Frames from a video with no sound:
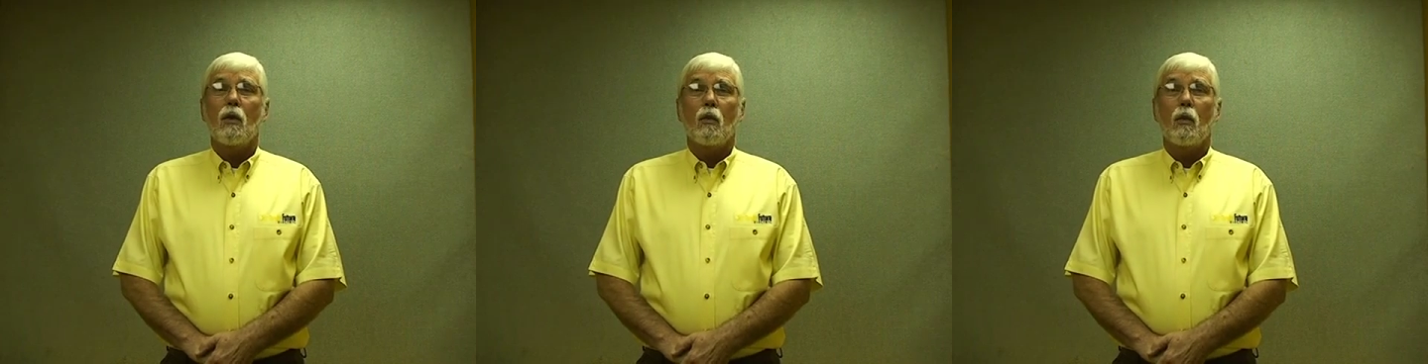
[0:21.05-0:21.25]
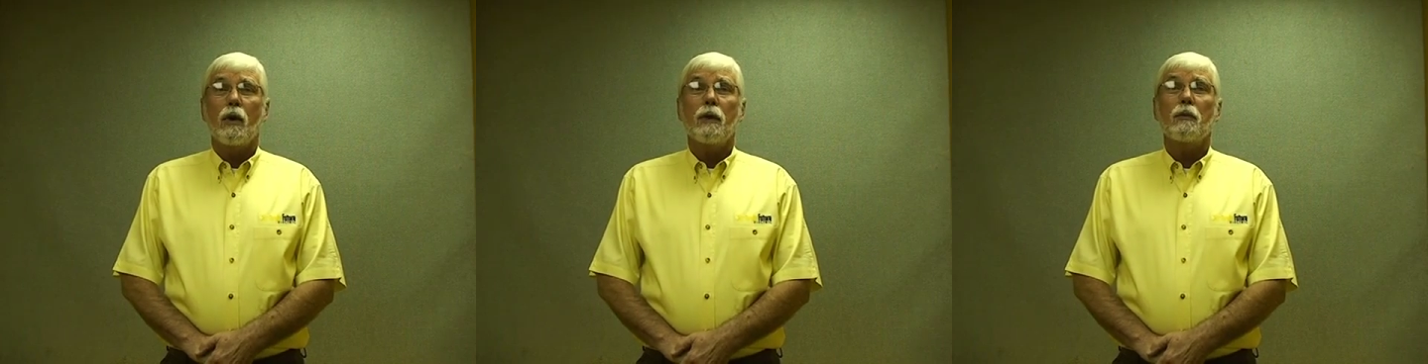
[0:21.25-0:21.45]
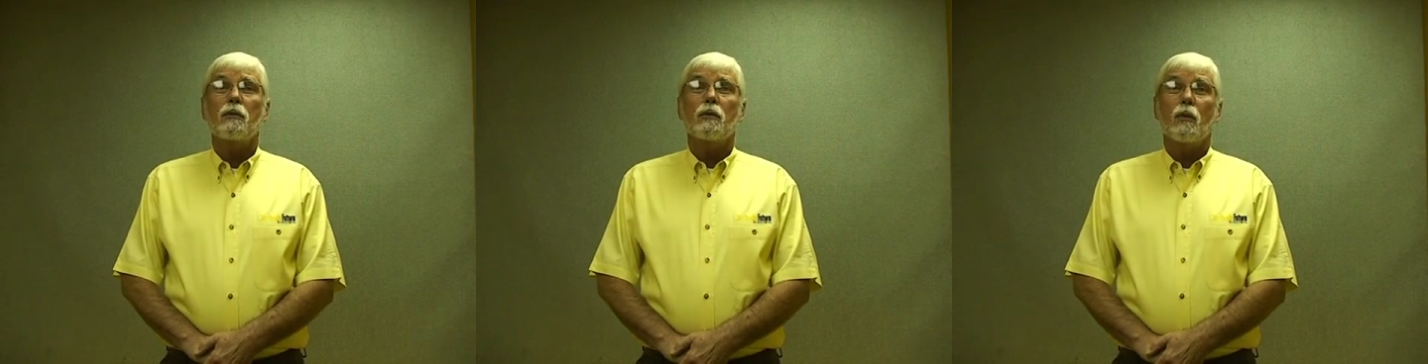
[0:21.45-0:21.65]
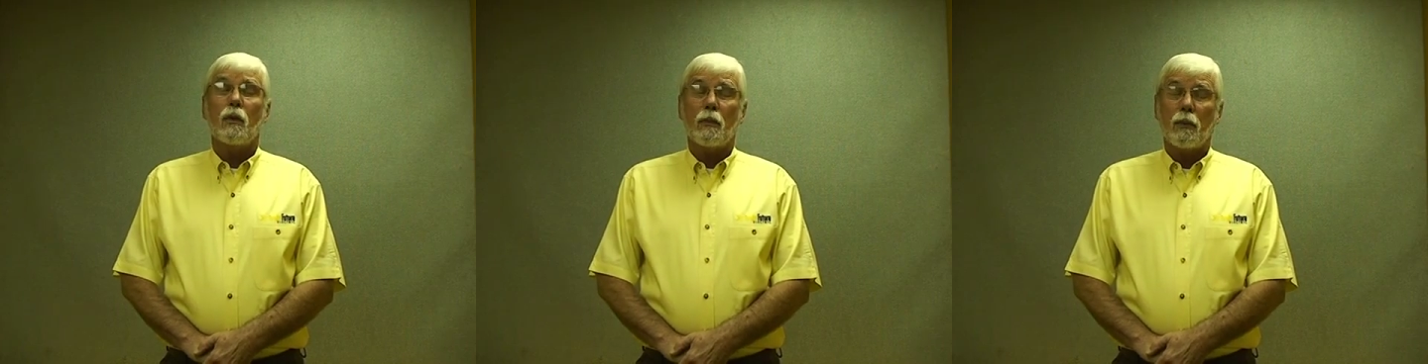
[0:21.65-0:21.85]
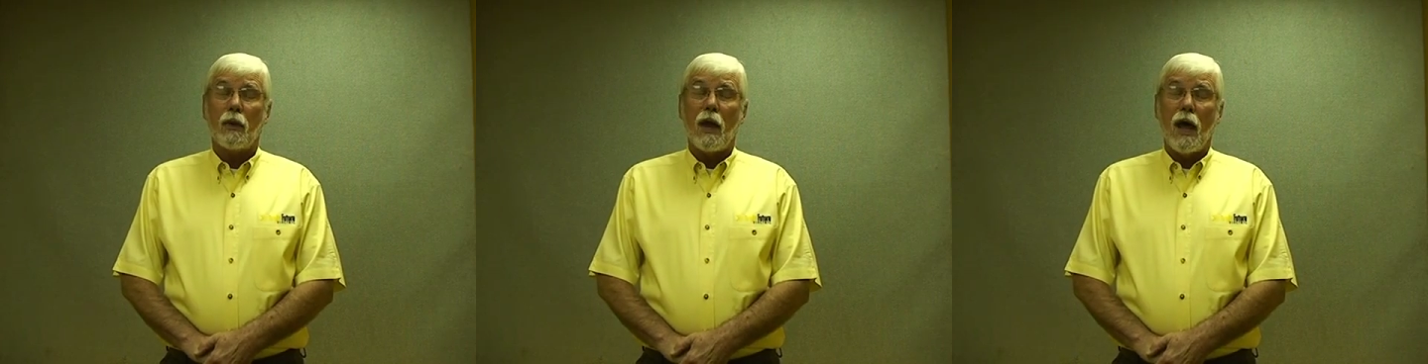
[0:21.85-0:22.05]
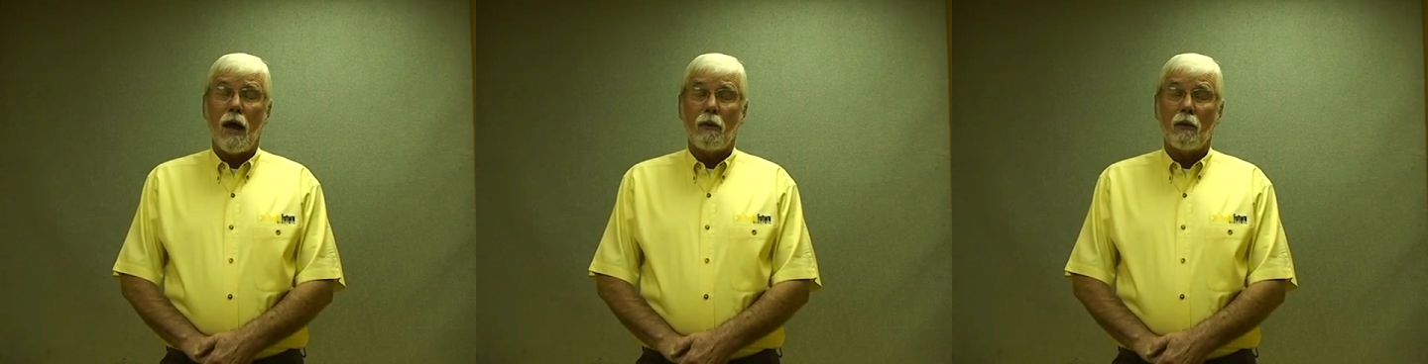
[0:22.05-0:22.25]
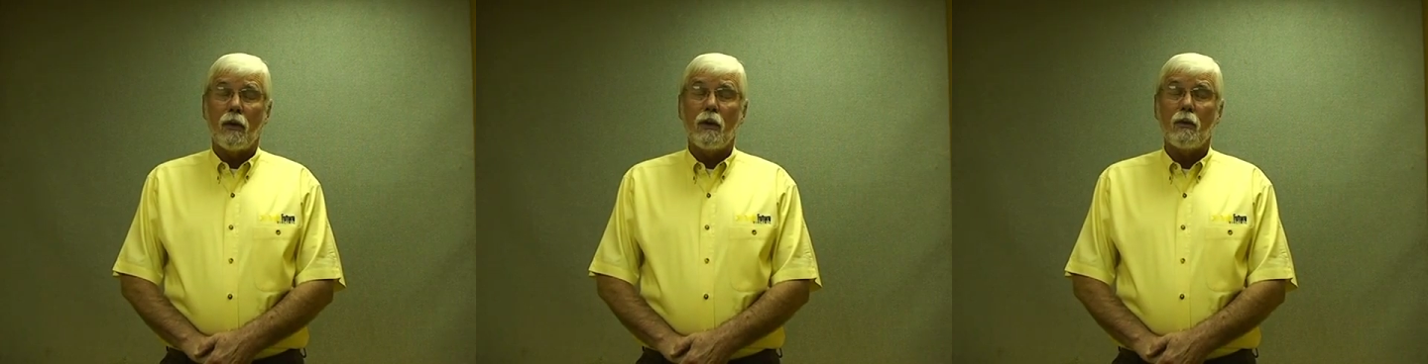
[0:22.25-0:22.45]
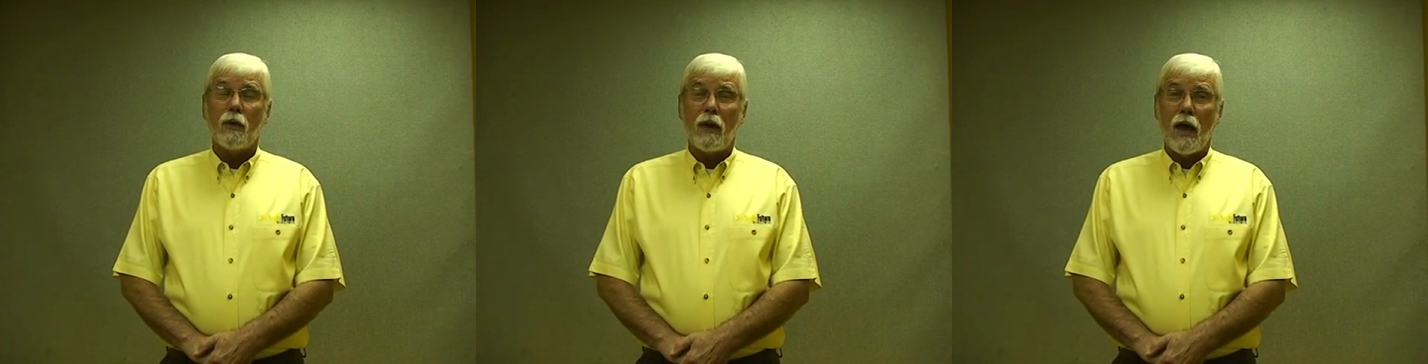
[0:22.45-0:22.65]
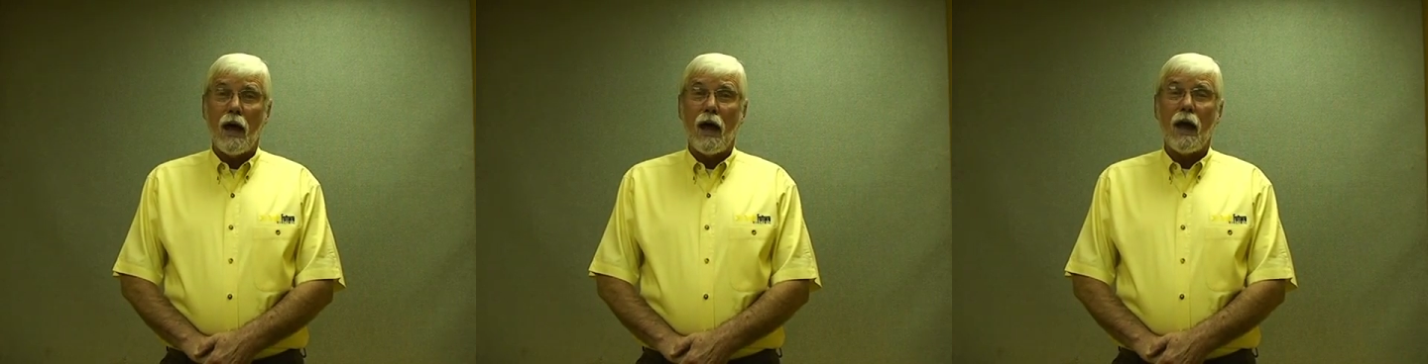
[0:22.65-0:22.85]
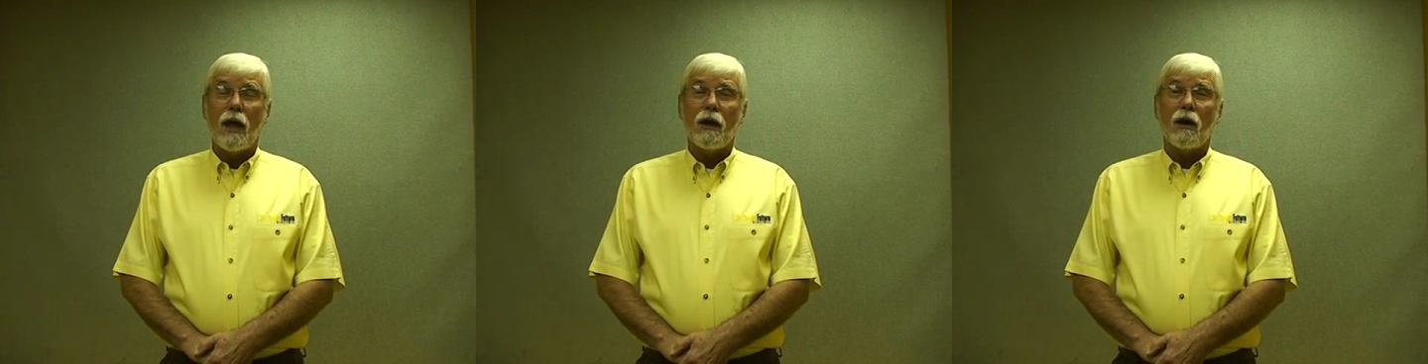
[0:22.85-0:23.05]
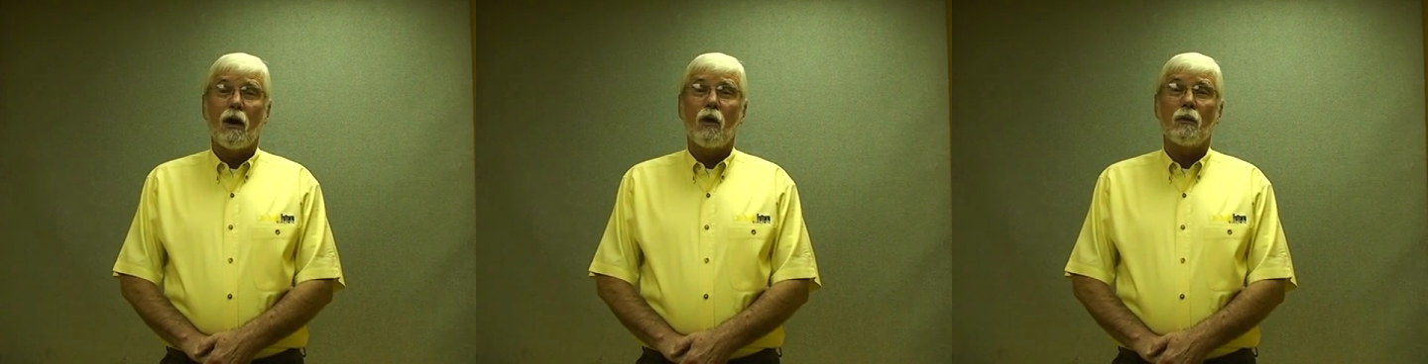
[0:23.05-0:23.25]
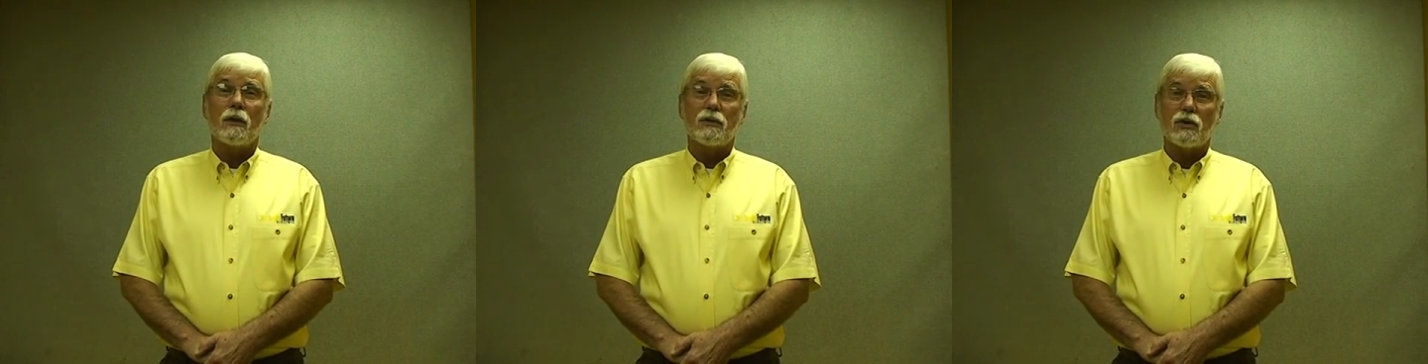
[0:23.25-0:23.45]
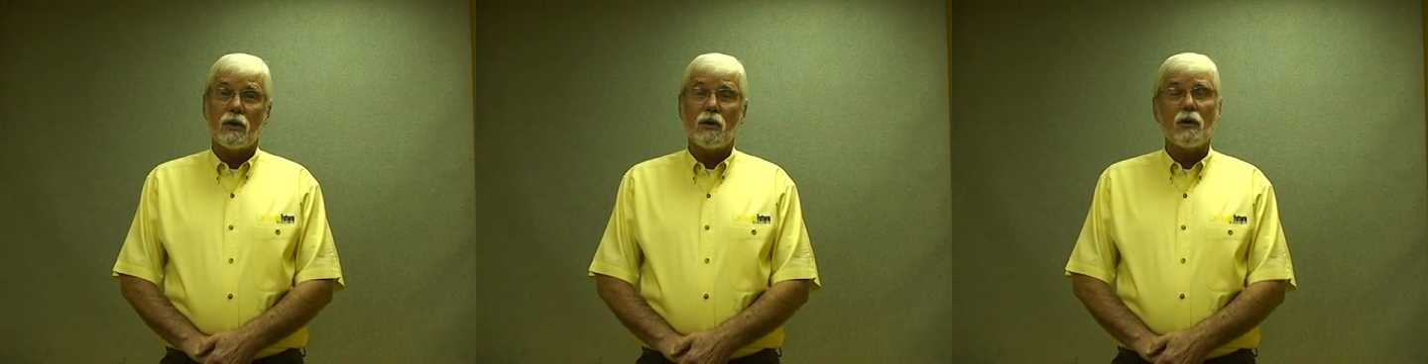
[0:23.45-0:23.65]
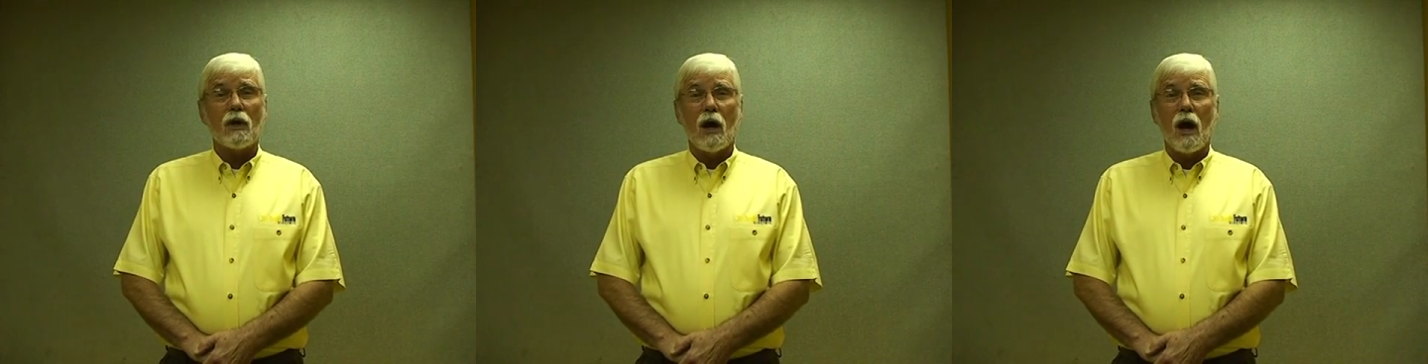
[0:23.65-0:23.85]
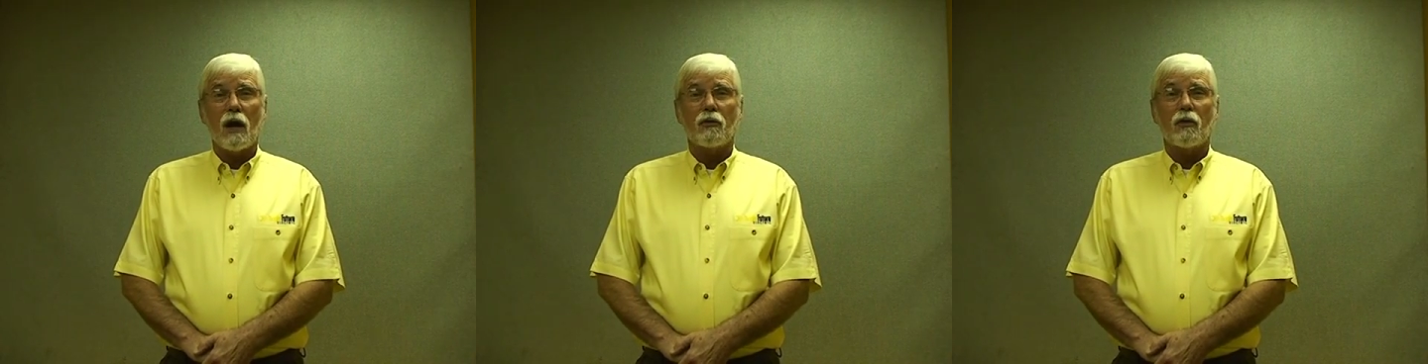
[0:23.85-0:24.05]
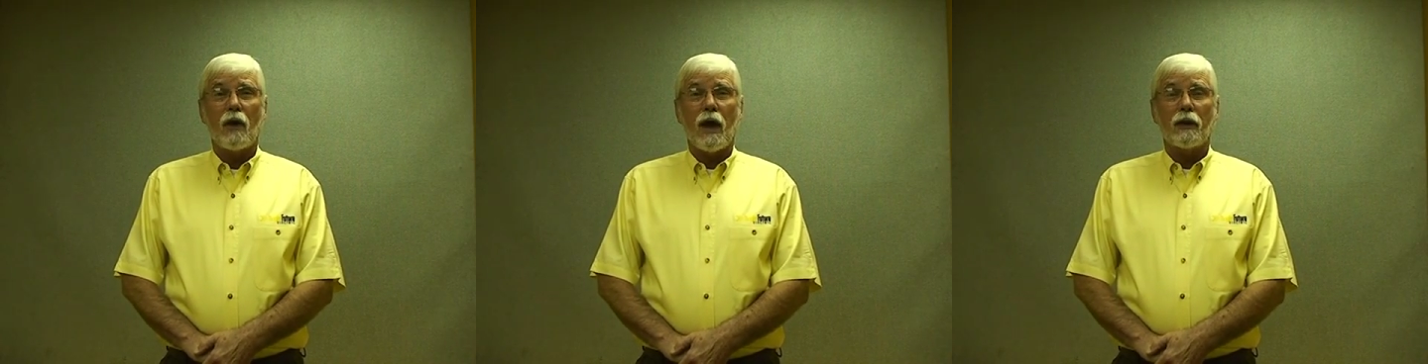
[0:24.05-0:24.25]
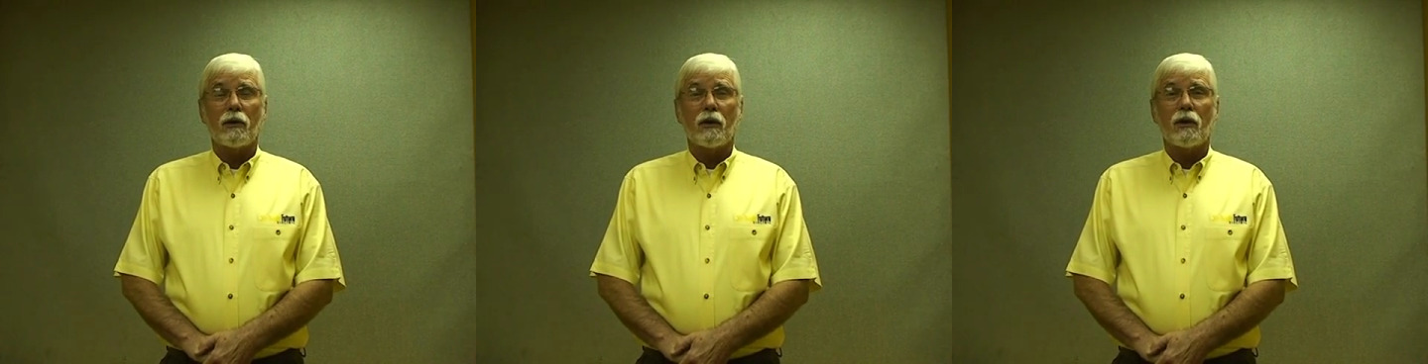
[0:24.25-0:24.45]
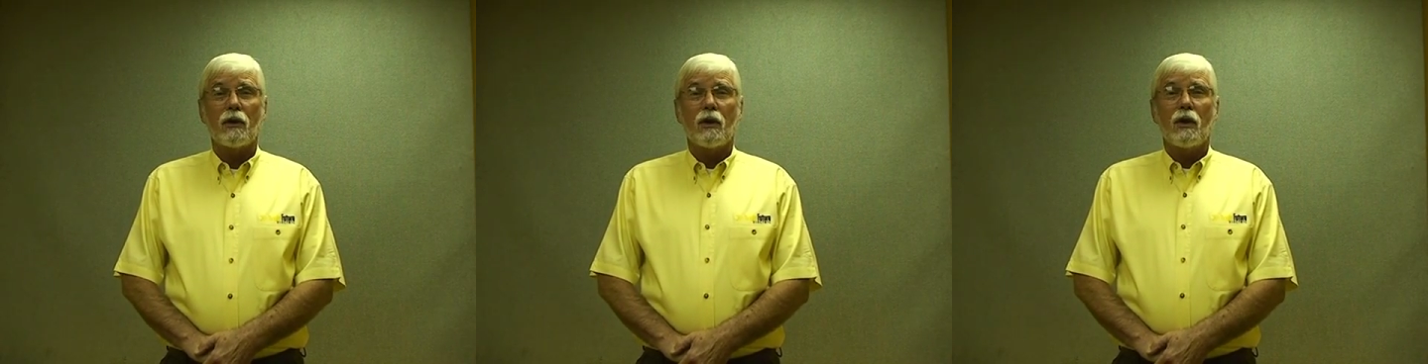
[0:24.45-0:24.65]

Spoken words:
We rely on the general contractor